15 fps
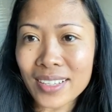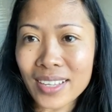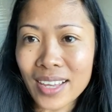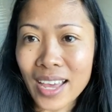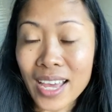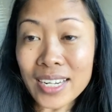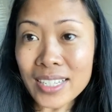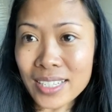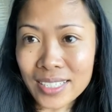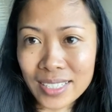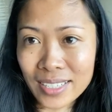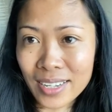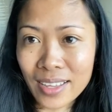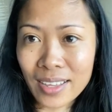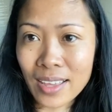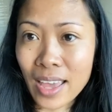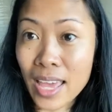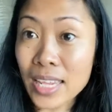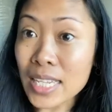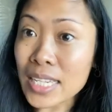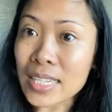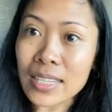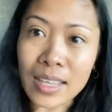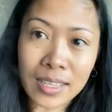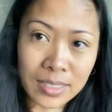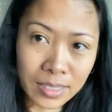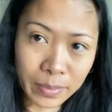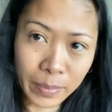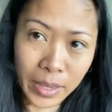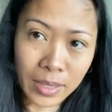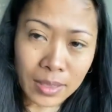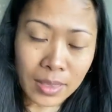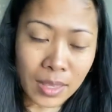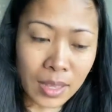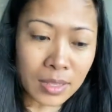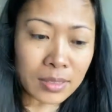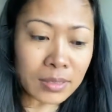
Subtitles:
I didn't expect that.